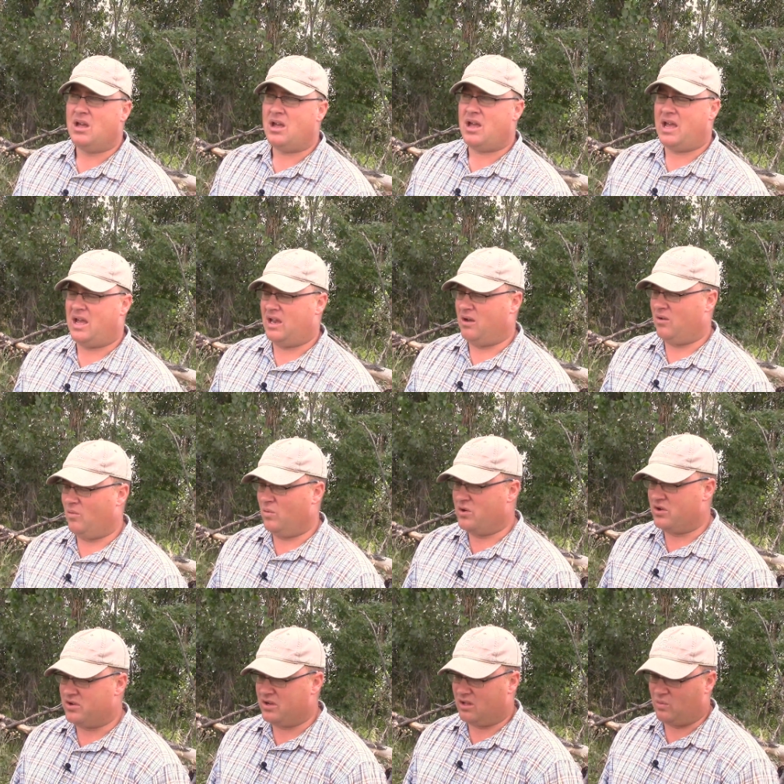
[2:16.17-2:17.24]
And when
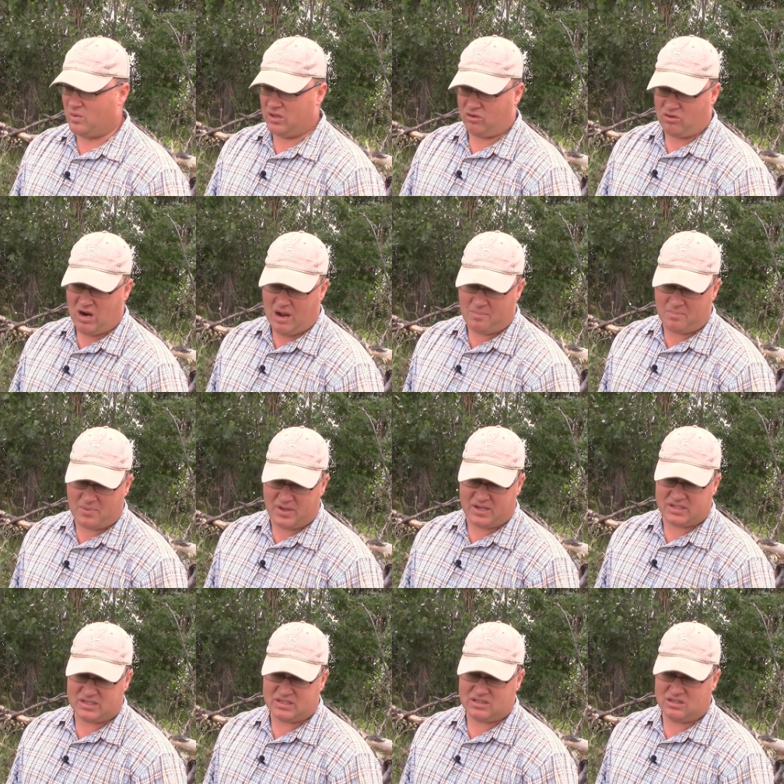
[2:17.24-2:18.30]
you're dealing with a crop
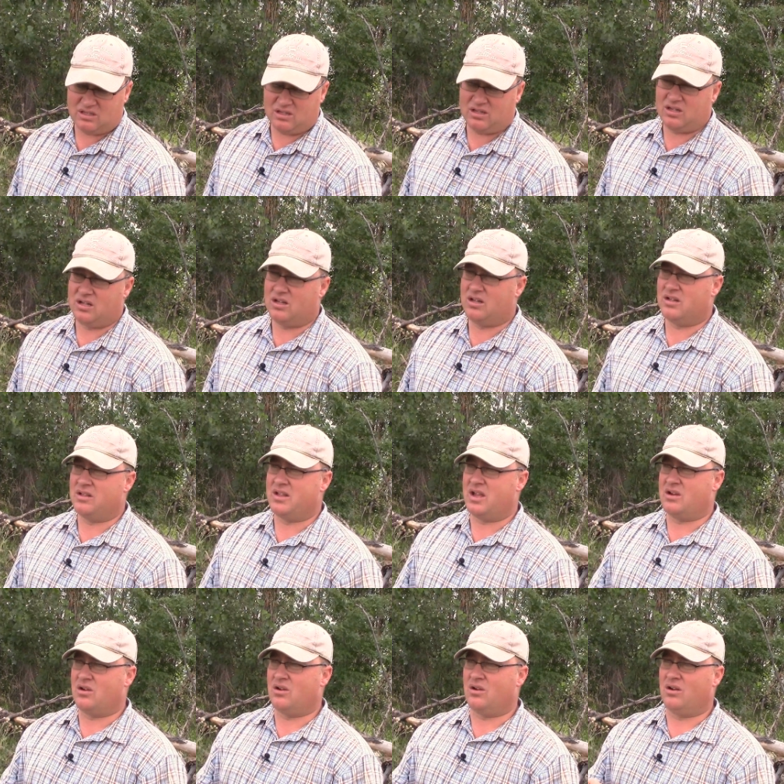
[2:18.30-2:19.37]
that
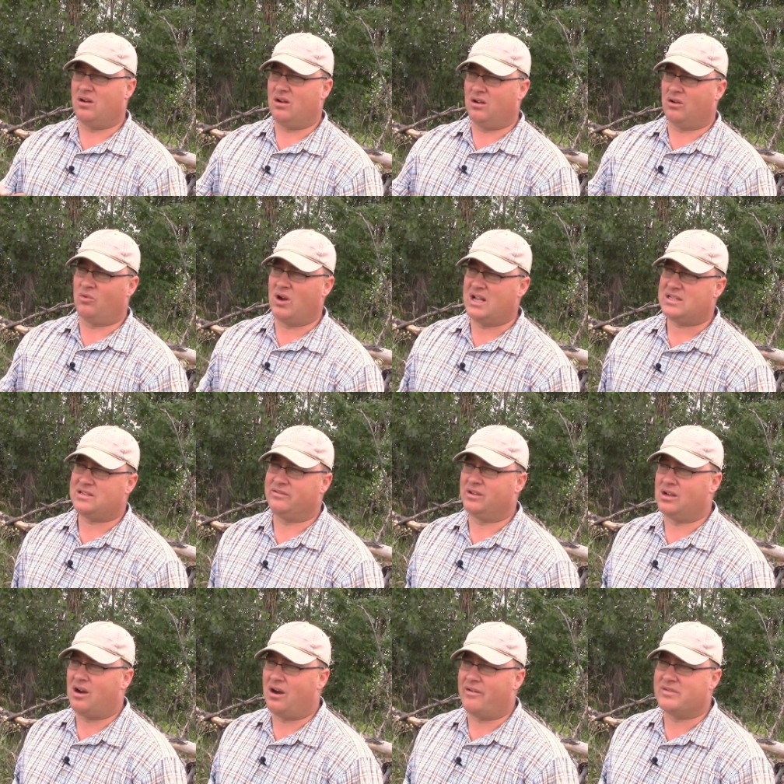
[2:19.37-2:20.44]
you're
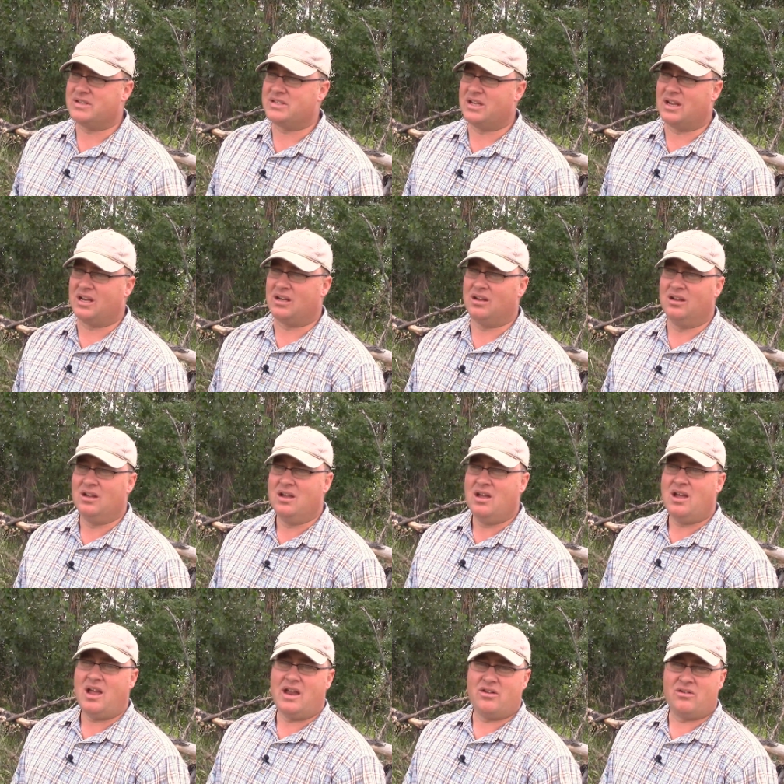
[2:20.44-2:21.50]
aggressively harvesting,
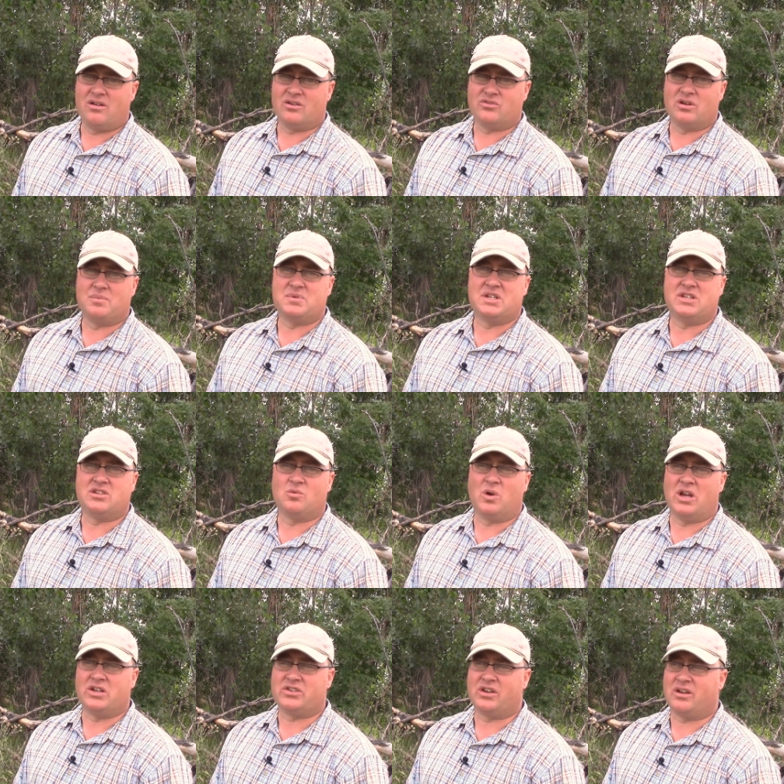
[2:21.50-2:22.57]
and you're in a drip
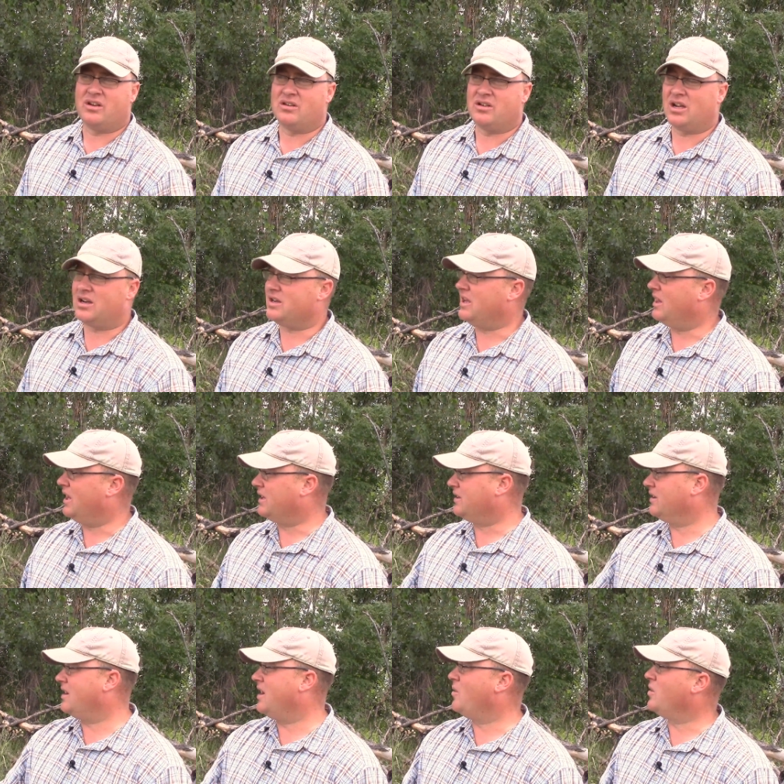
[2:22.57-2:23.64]
situation, and you get a day like
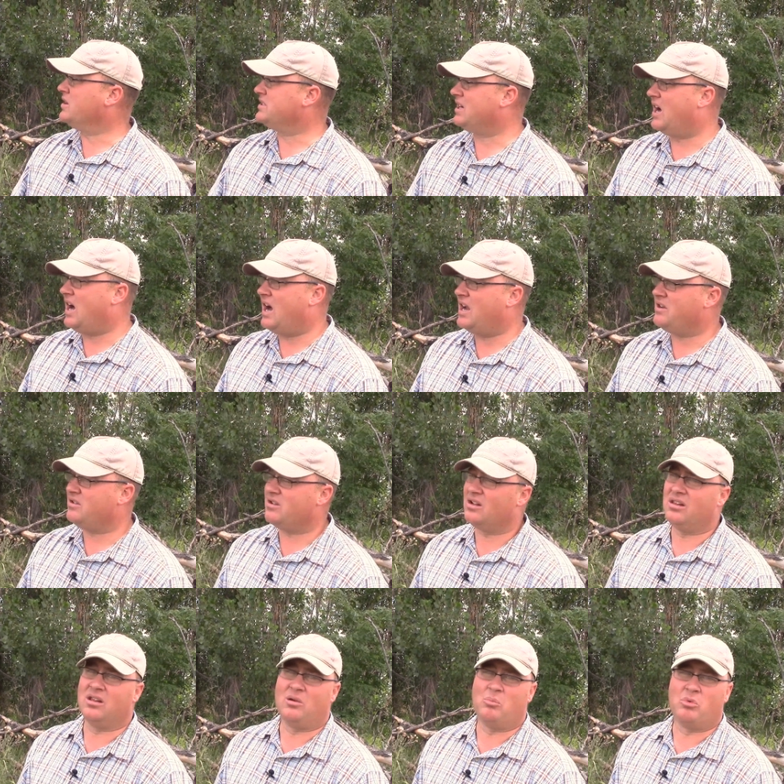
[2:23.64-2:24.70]
today where it's hot, you get
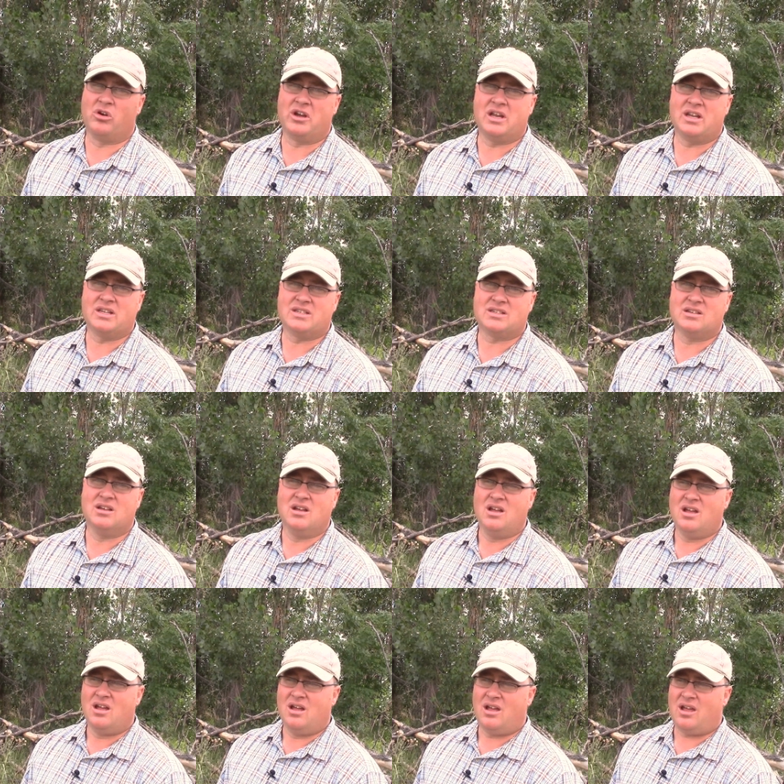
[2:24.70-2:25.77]
a little breeze,
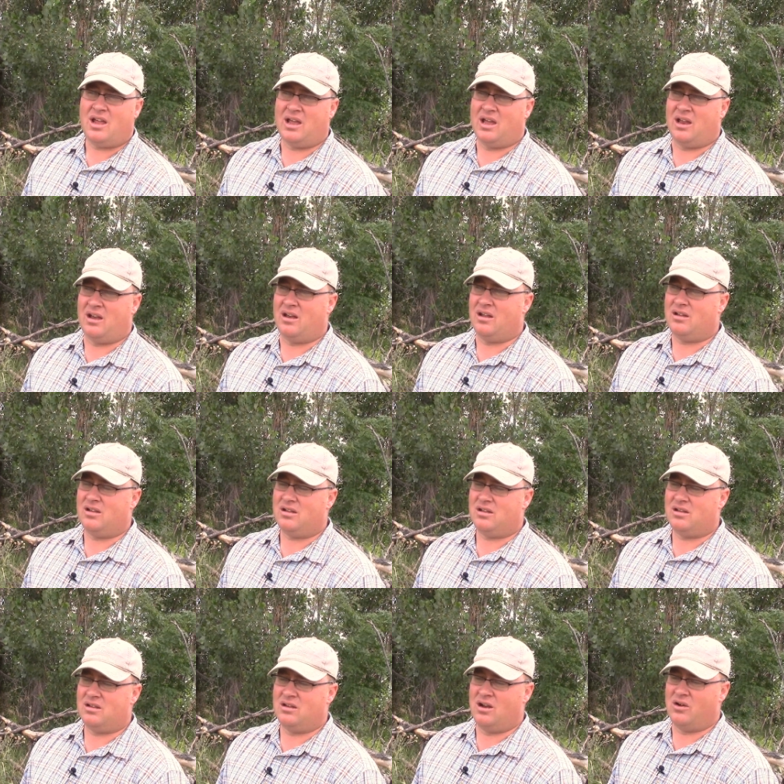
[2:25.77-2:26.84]
and,
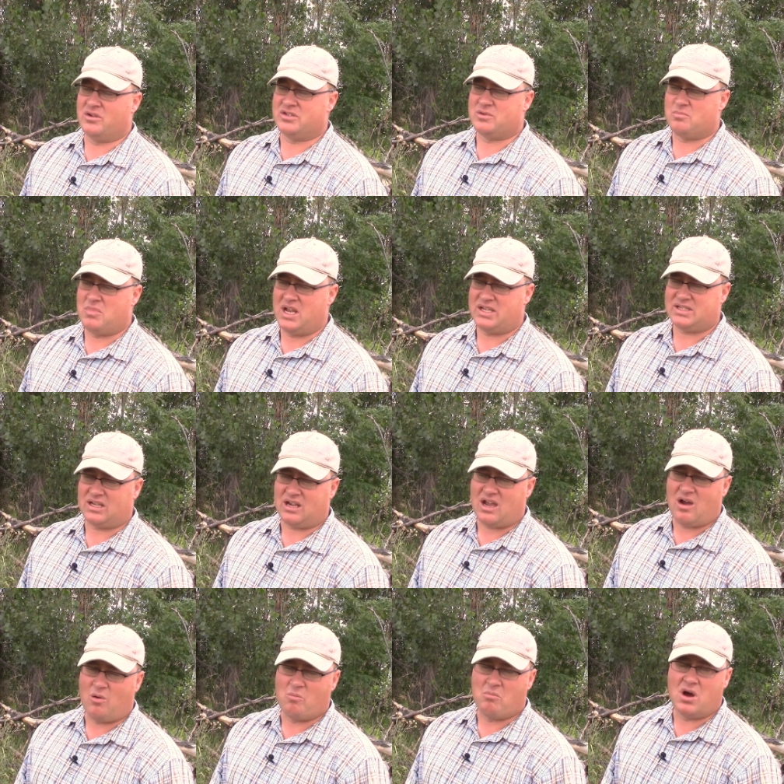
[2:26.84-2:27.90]
you know, it's amazing
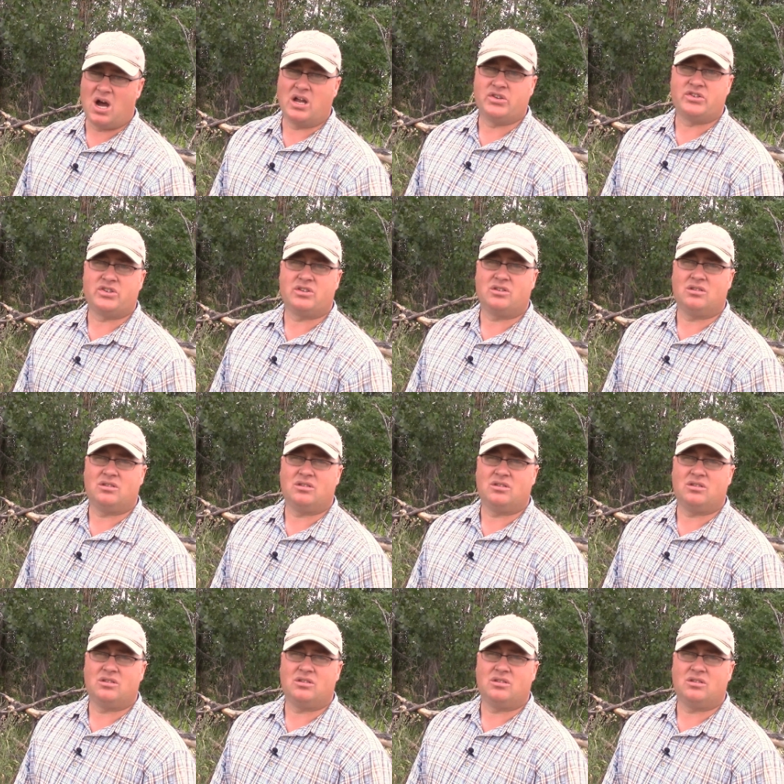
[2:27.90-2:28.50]
how much